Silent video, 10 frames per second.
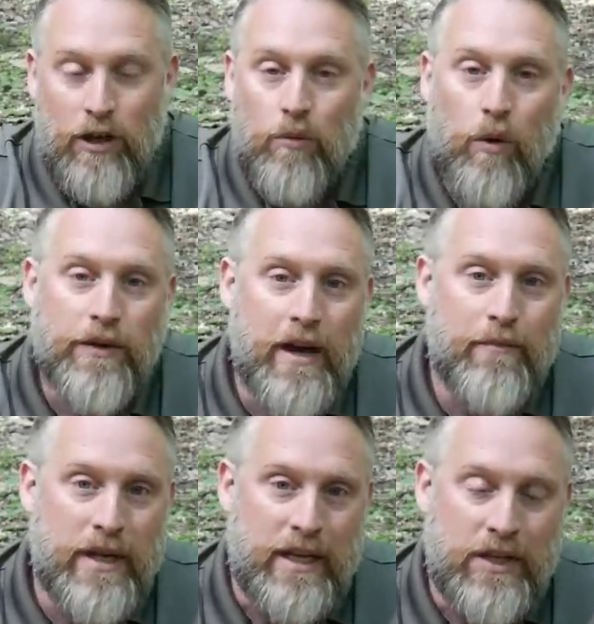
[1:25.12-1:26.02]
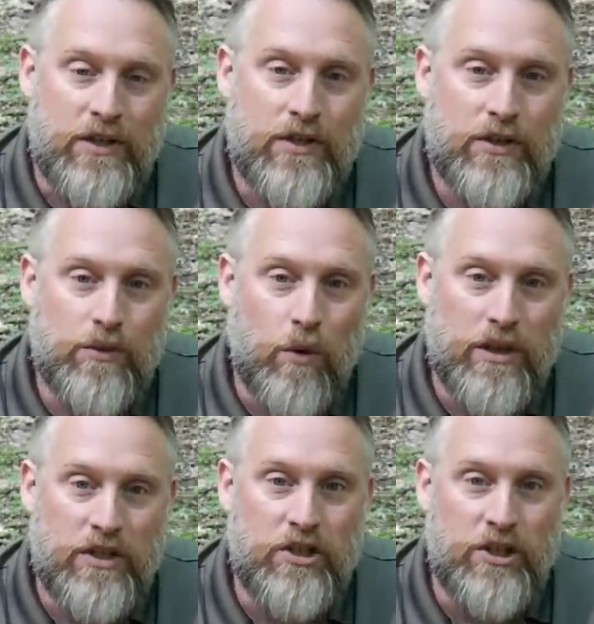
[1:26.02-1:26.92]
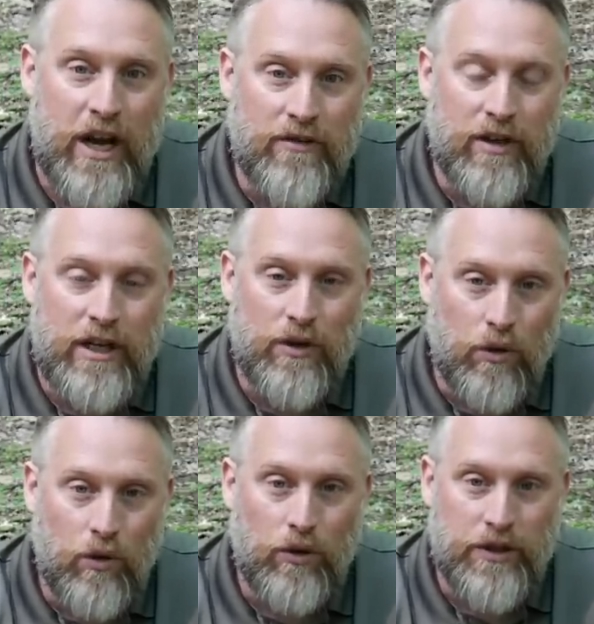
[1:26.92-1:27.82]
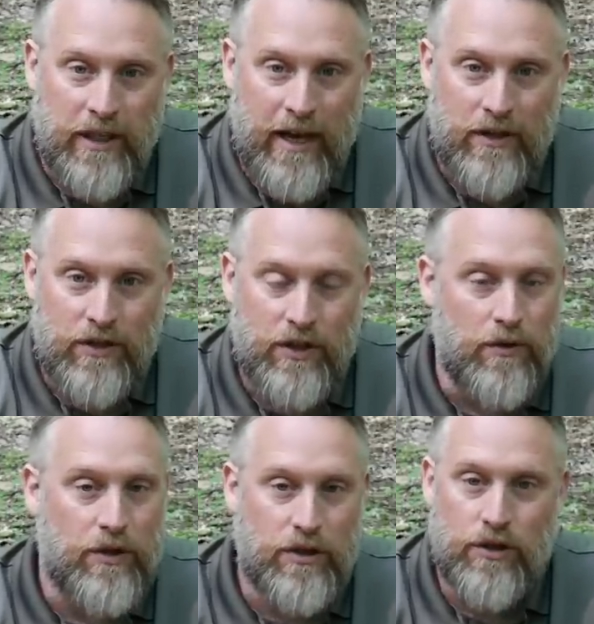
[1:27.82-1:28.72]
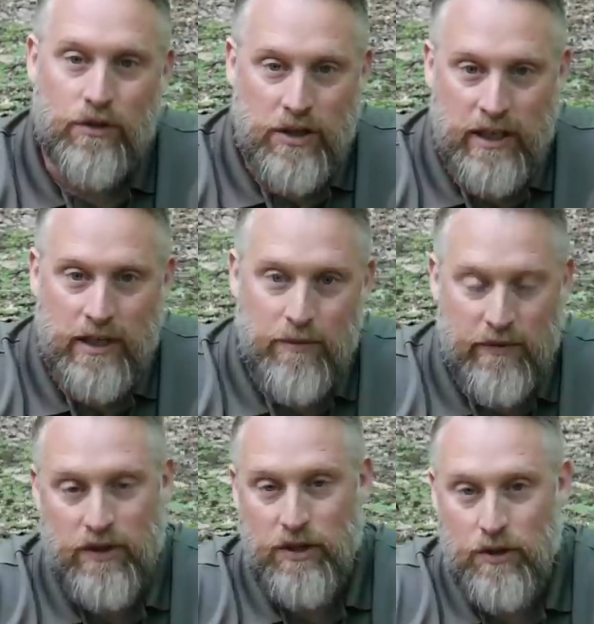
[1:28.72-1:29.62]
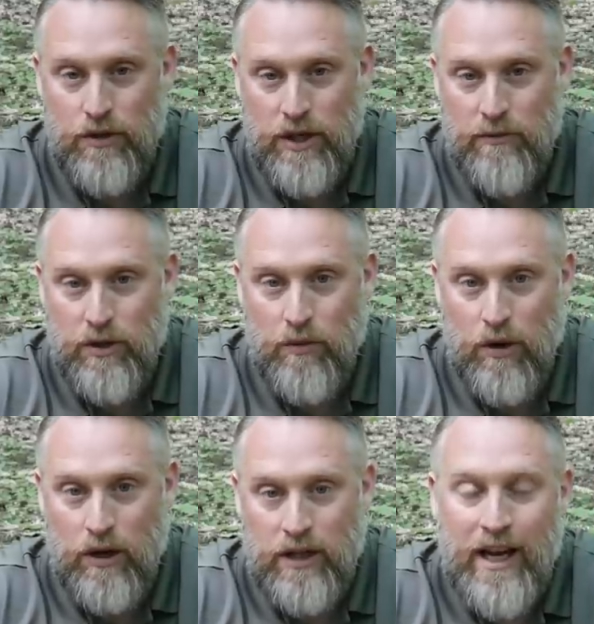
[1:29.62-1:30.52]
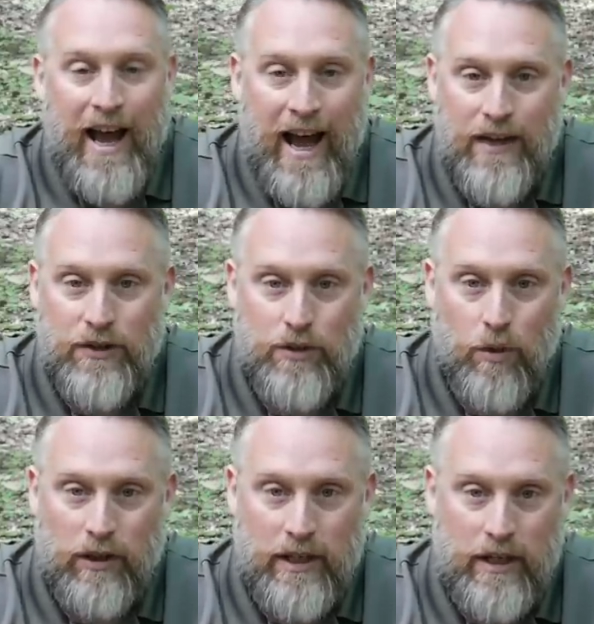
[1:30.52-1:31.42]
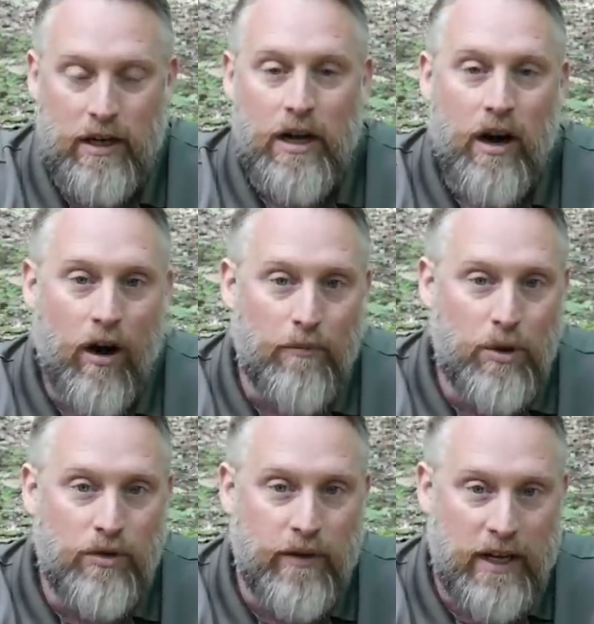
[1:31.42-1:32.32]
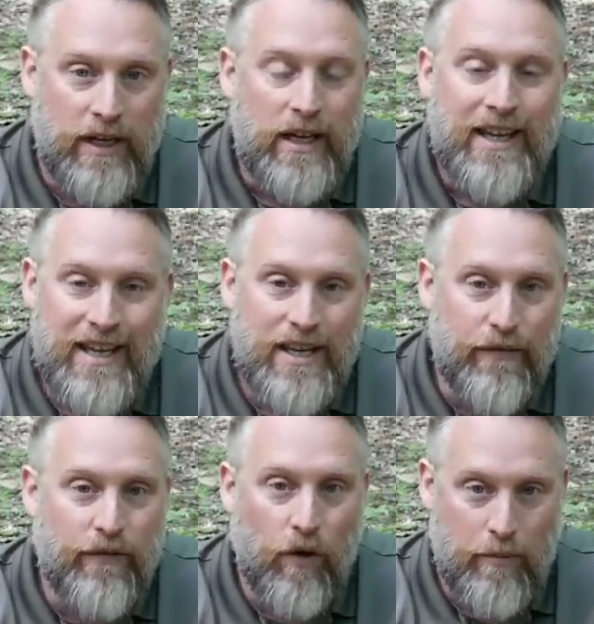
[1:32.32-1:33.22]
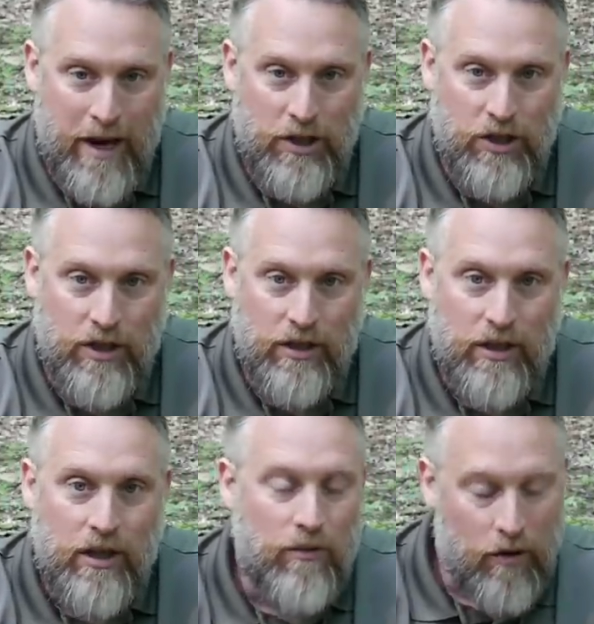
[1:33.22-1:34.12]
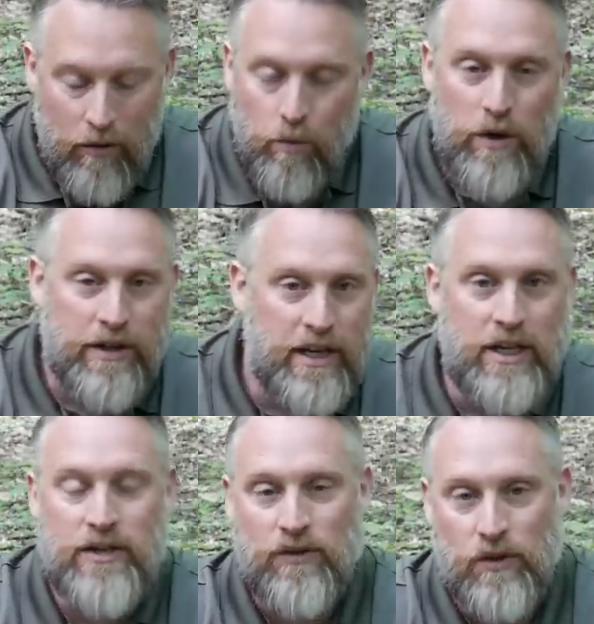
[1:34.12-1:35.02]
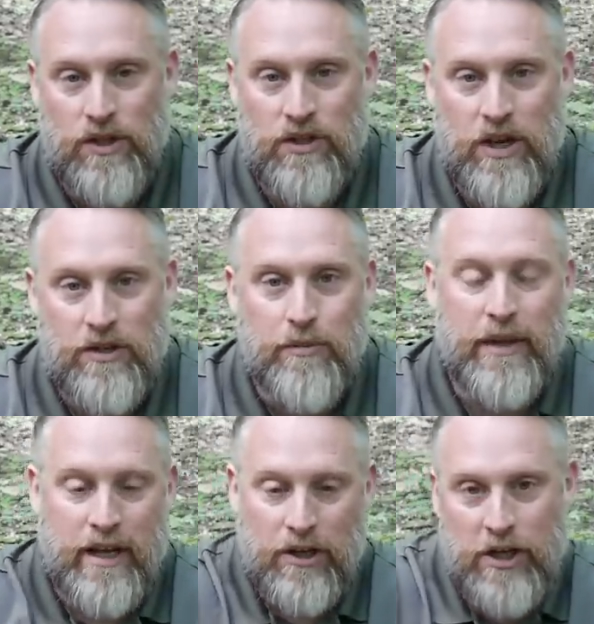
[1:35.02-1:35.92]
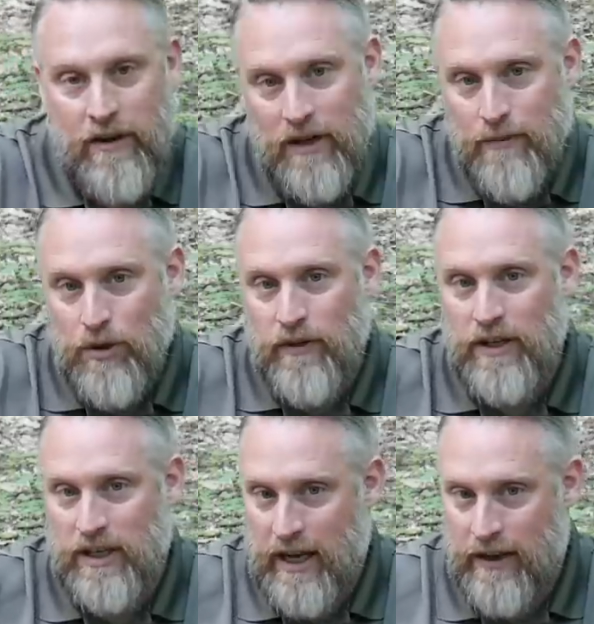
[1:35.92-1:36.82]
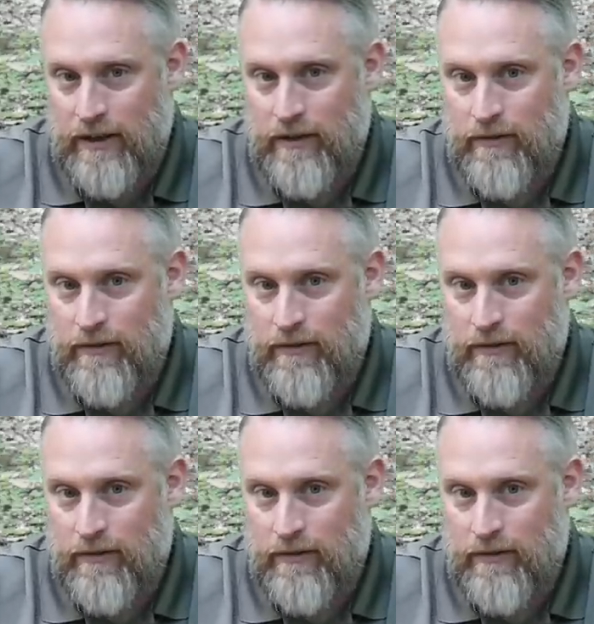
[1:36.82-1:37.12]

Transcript: What that means is the squad is generally all together. So the two teams, if it's a two-team squad, and the squad leader are moving in a formation with intervals, etc., but they are generally moving together.